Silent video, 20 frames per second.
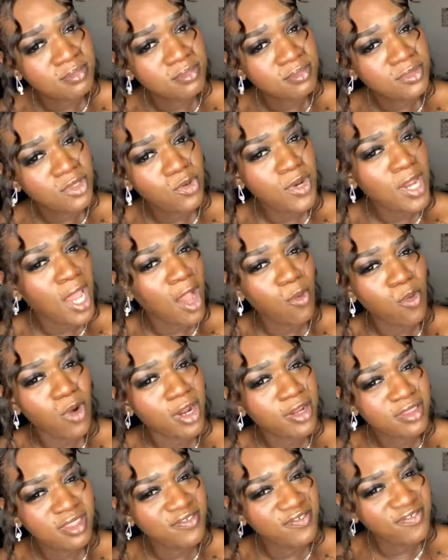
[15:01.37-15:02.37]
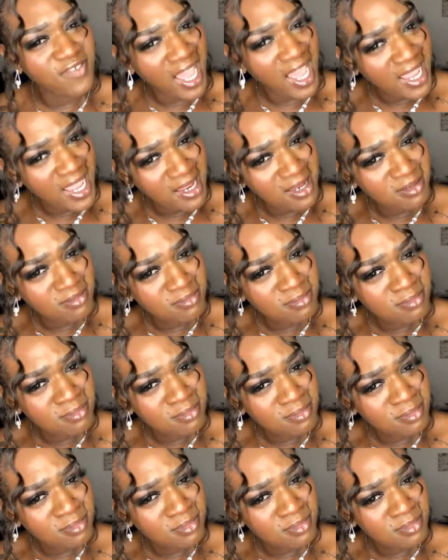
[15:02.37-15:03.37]
You're not worth the fight.
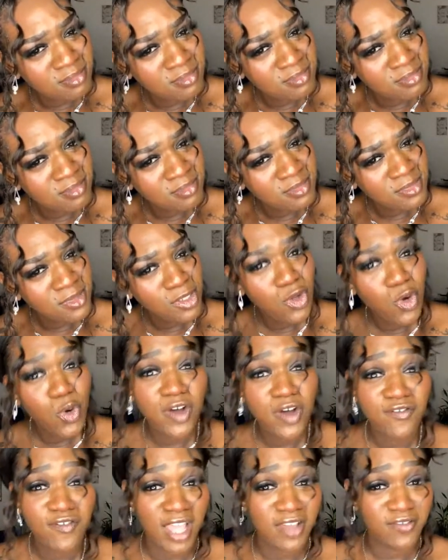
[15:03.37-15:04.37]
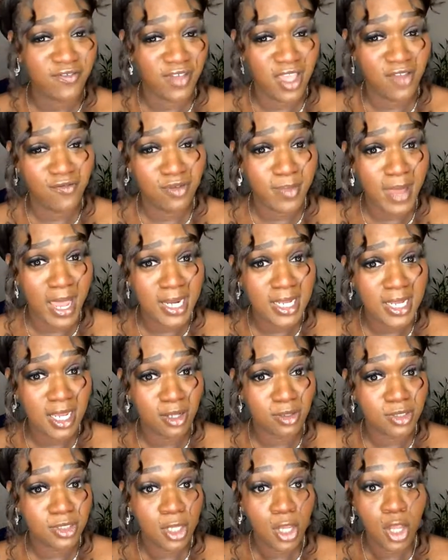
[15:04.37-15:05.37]
You could fight for everybody
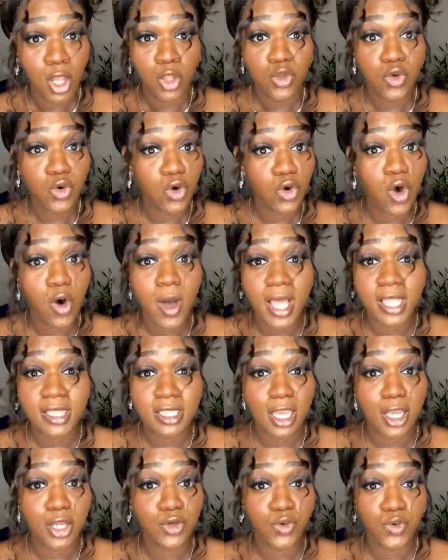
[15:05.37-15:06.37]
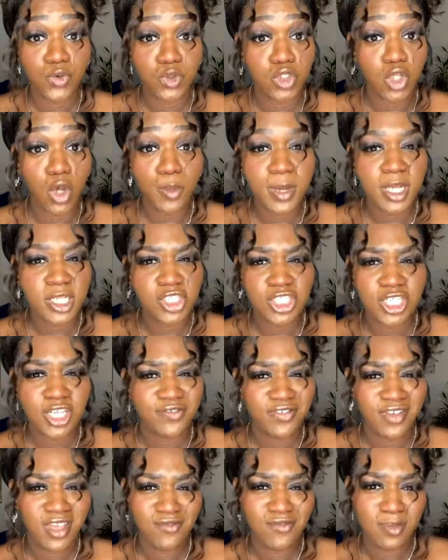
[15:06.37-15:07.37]
else. You could go out there and do so much
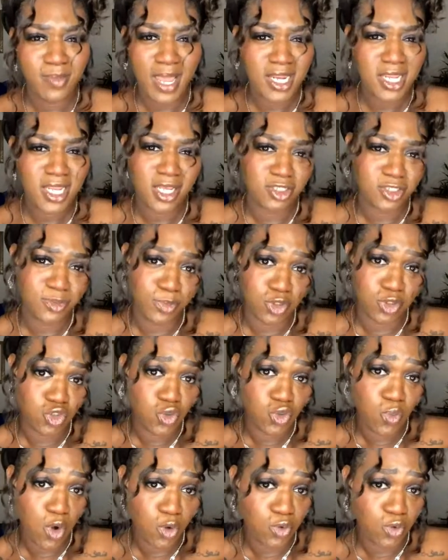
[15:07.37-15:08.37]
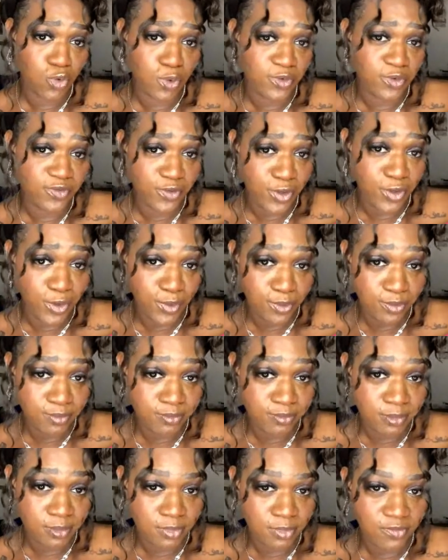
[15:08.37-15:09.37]
shit for everybody else, but you won't do it for you.
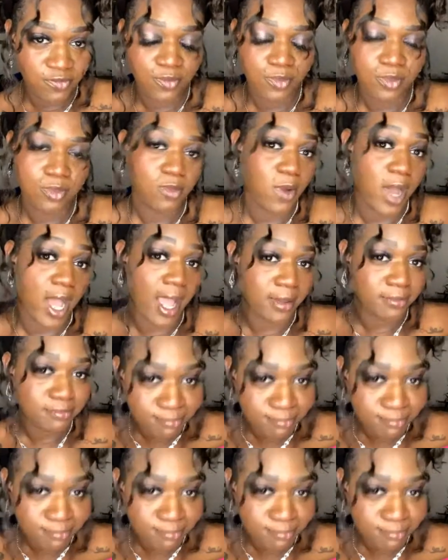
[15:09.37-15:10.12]
Why?